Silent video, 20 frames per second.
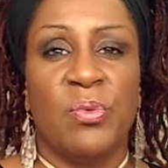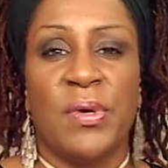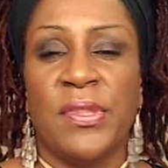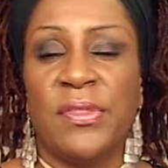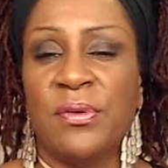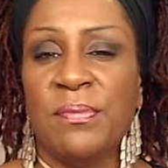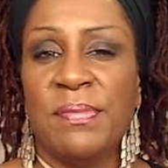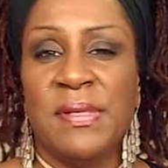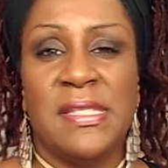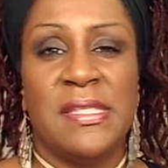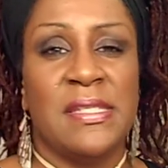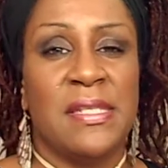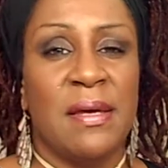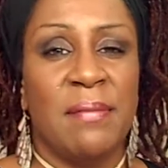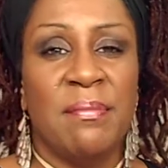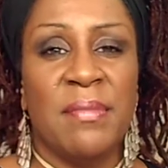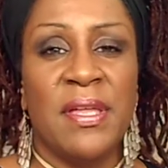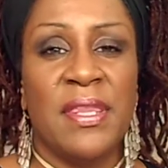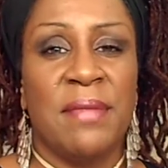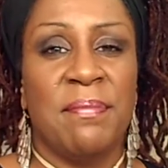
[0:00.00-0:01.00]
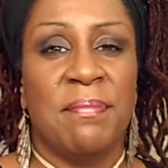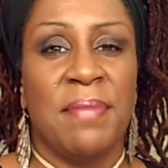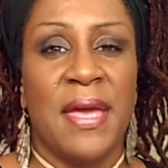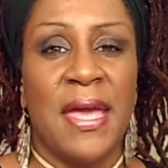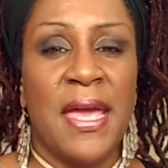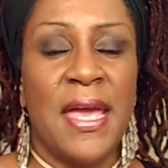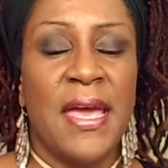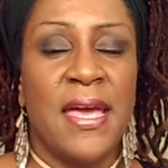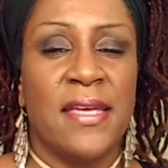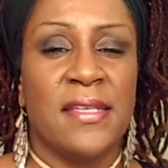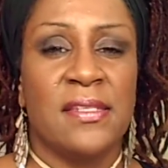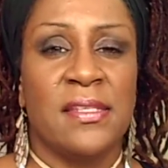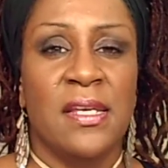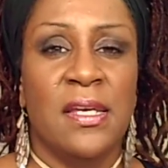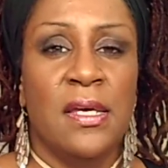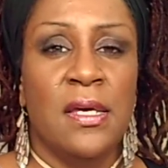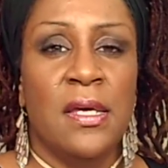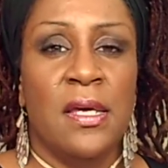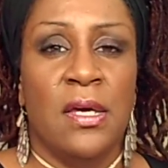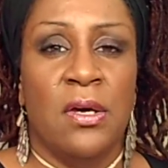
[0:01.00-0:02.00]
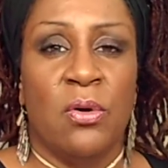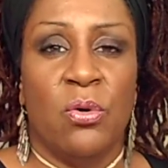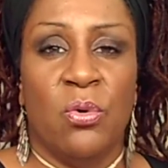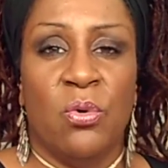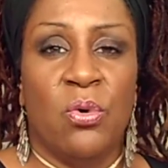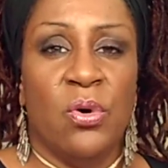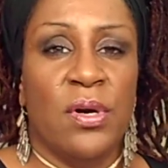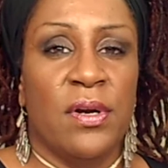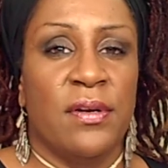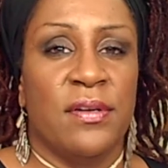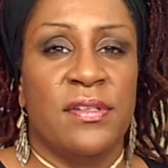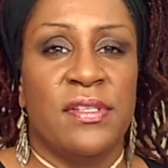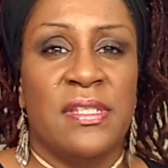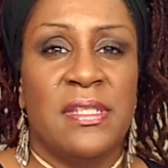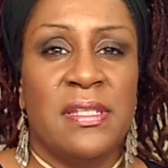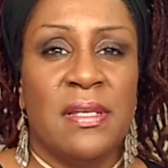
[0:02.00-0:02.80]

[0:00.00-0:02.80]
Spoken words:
whether it be something of the past or